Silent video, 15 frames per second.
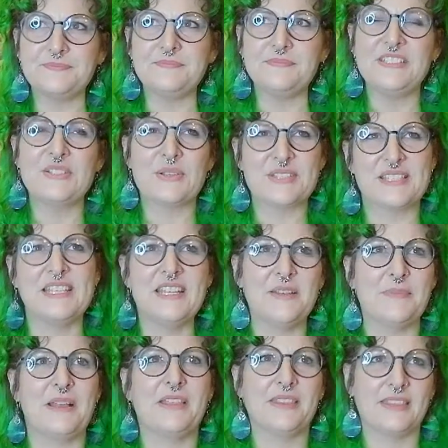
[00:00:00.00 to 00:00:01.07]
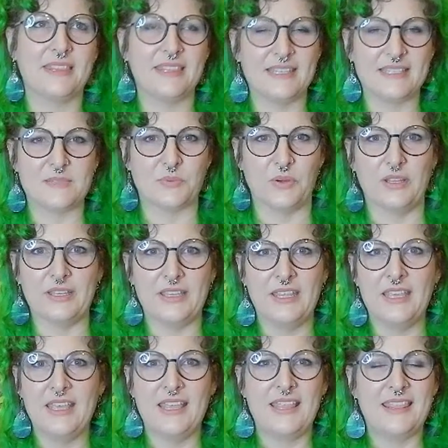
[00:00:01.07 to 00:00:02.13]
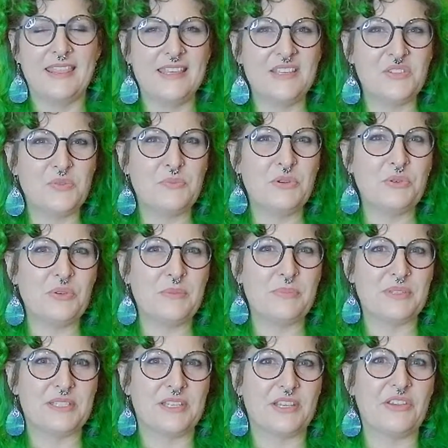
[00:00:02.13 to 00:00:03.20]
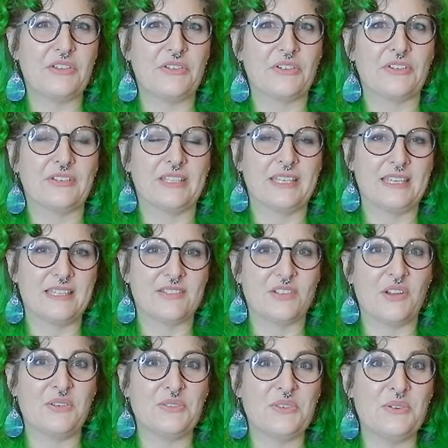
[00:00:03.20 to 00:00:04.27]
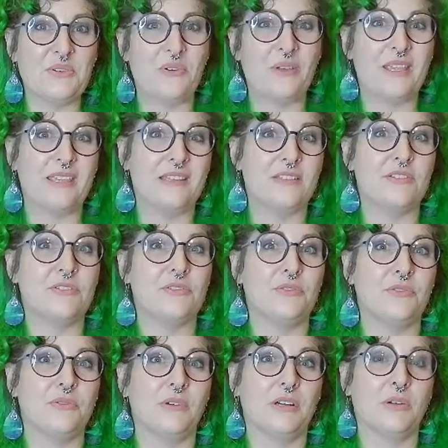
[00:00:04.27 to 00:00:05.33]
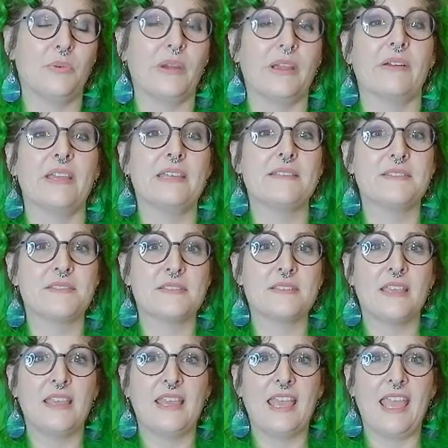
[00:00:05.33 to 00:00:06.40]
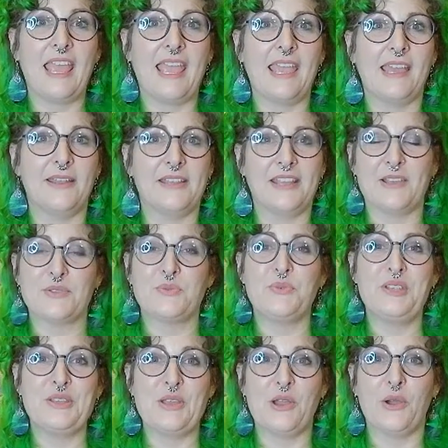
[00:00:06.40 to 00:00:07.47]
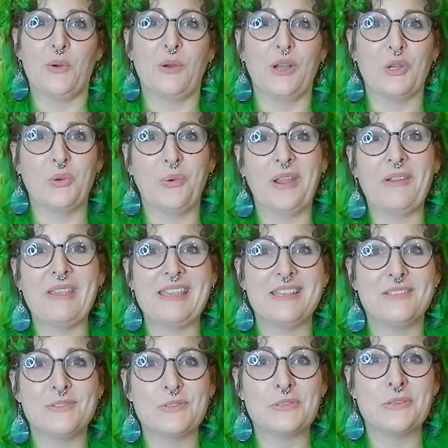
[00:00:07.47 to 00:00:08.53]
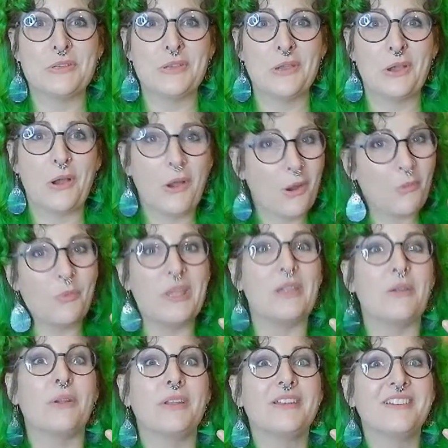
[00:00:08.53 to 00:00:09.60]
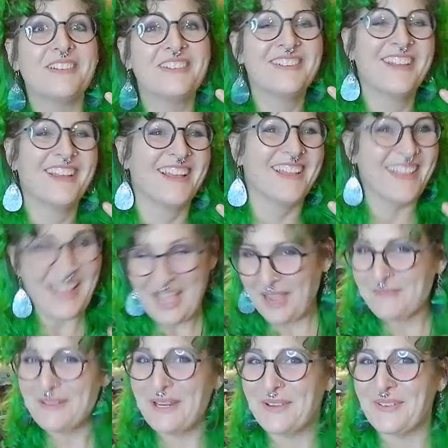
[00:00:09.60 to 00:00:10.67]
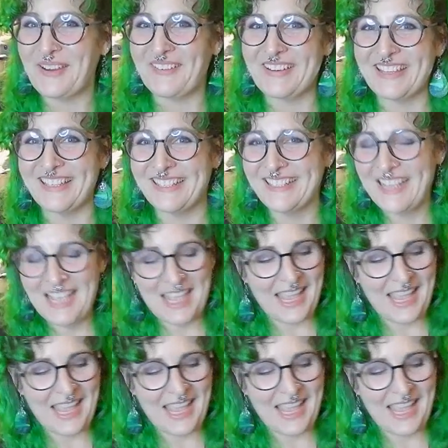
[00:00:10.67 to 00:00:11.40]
So I was thinking about this one. This moon in particularly is also going into Aquarius. And as we know, Aquarians are weird. I'm an Aquarian.